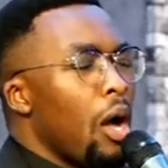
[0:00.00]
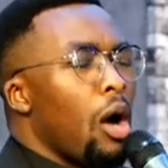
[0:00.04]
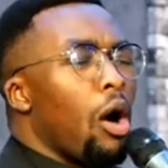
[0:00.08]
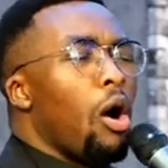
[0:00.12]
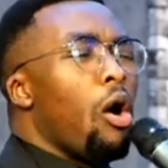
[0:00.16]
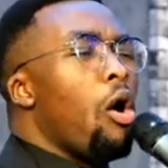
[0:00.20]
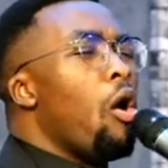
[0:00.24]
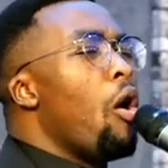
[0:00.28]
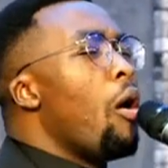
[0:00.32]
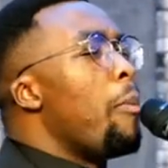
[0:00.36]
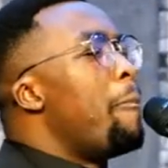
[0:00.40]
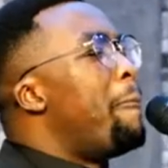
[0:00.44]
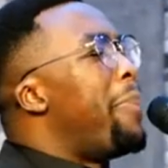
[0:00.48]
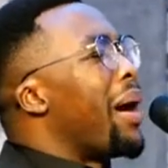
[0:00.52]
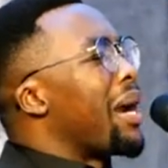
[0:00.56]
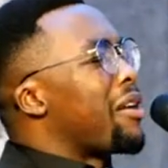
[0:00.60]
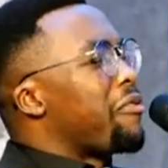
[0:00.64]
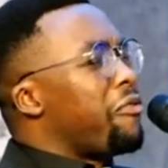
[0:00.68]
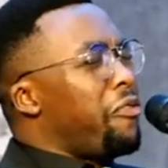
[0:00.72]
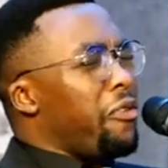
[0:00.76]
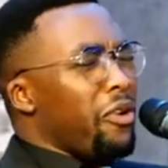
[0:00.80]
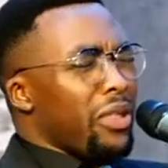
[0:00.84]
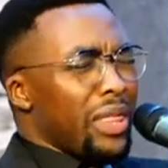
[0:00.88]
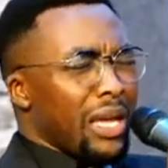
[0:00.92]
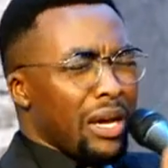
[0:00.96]
Oh, but
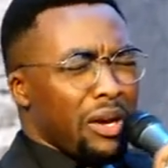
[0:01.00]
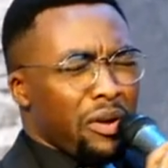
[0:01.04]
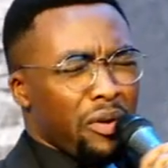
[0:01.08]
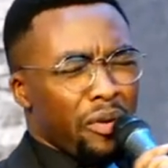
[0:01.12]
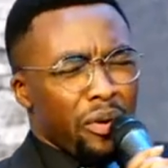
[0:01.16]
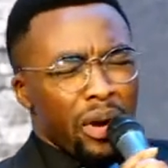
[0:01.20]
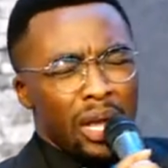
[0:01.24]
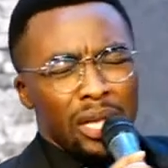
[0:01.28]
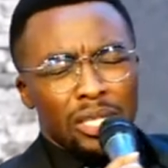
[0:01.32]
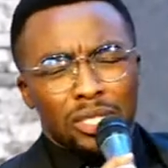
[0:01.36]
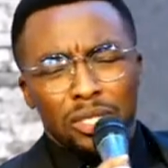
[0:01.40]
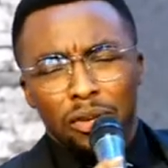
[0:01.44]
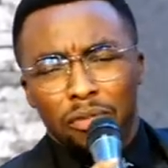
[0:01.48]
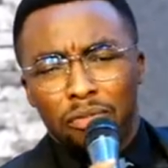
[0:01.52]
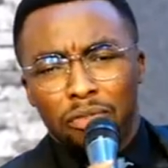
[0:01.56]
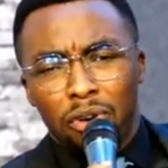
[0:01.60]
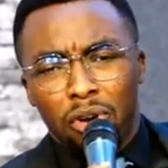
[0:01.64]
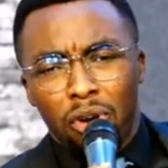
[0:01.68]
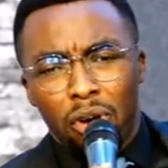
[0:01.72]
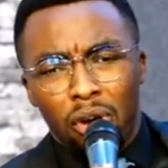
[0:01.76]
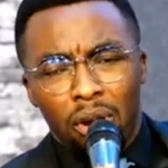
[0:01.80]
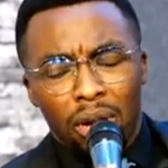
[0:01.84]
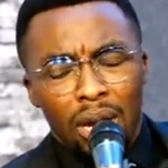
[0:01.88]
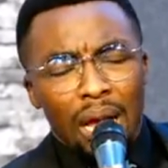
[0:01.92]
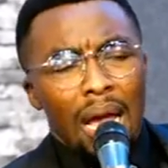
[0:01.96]
for the grace of
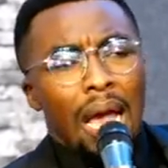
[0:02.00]
God,